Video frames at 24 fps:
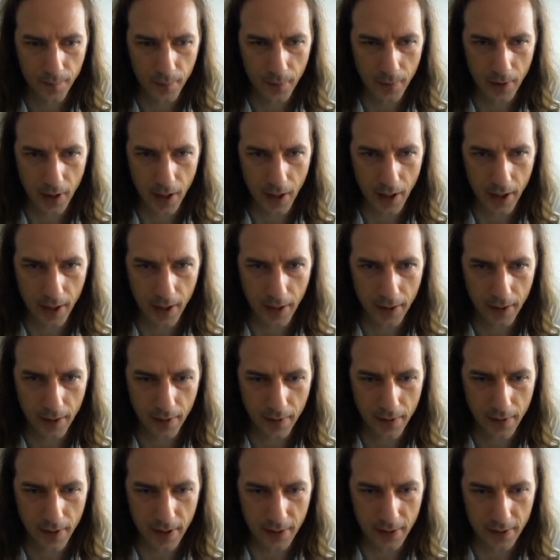like
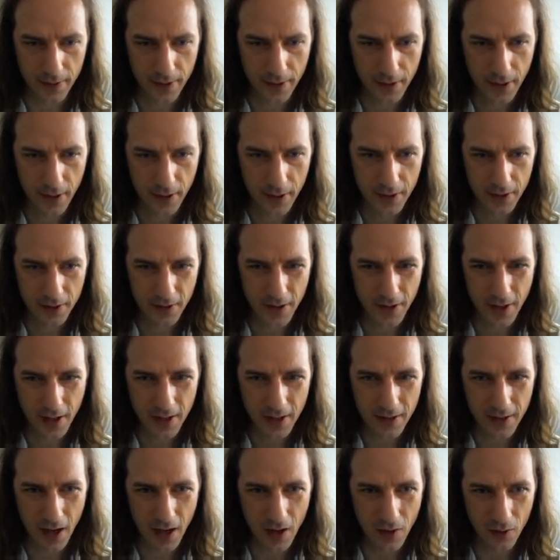this. So
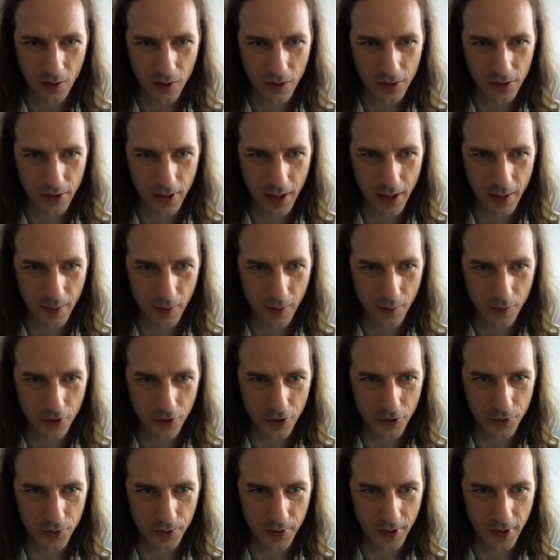these are all the
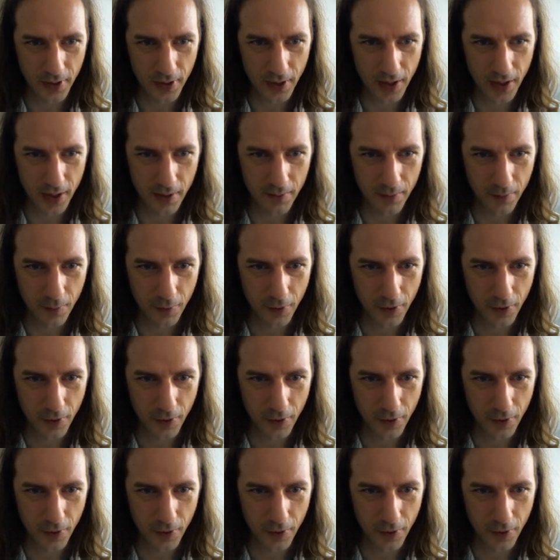options we can have.